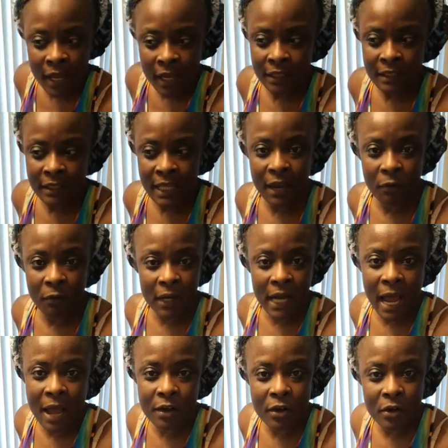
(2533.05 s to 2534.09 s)
And then when
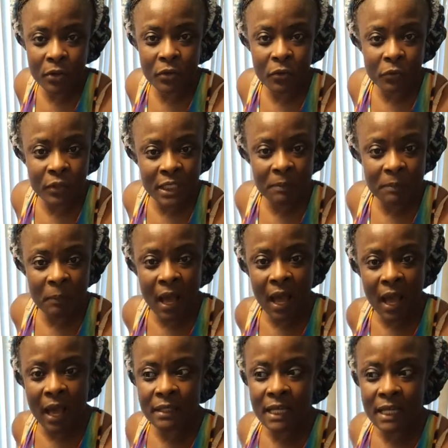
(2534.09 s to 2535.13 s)
I go to
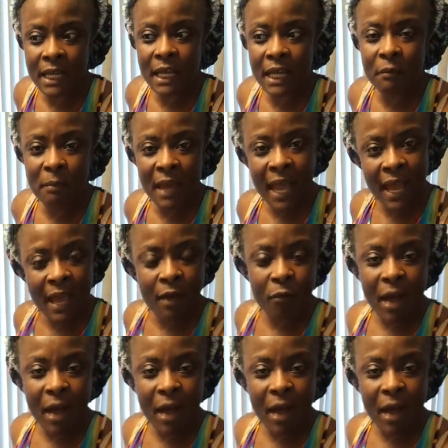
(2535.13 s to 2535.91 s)
respond, they get mad.